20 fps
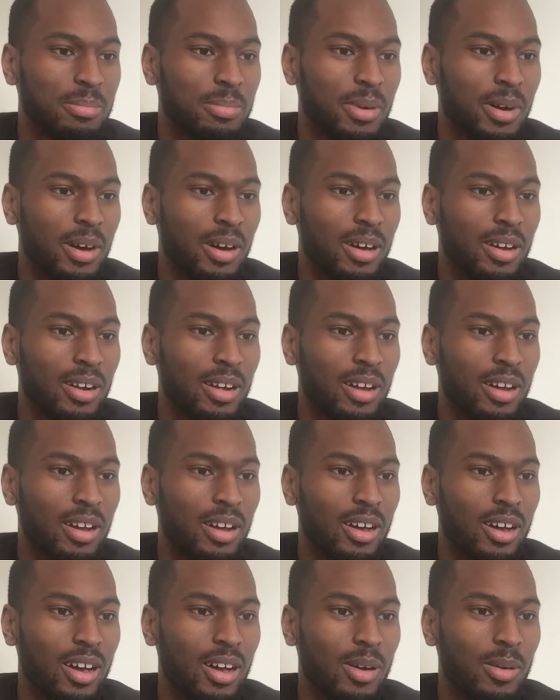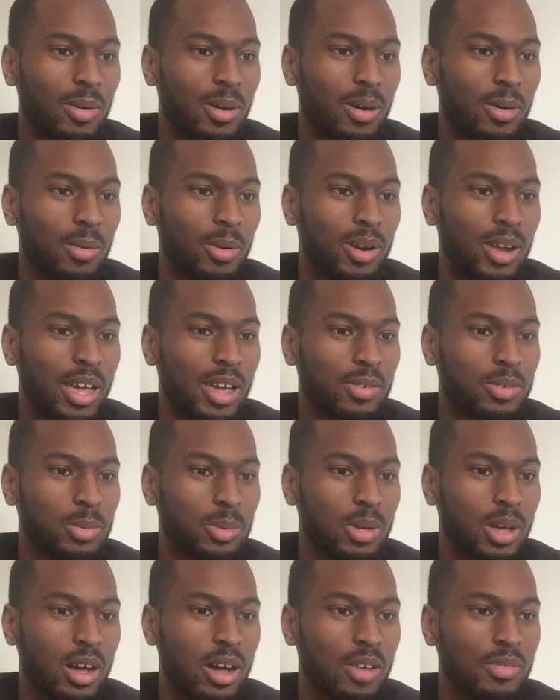But uh, I, I want to have
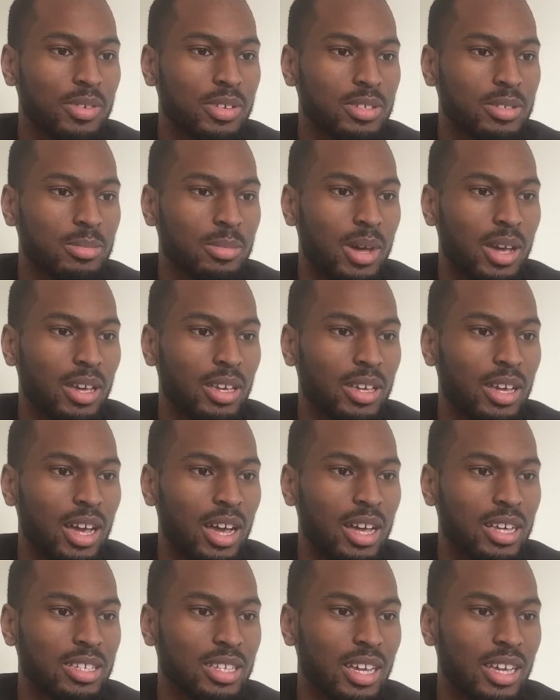some confidence in my guys.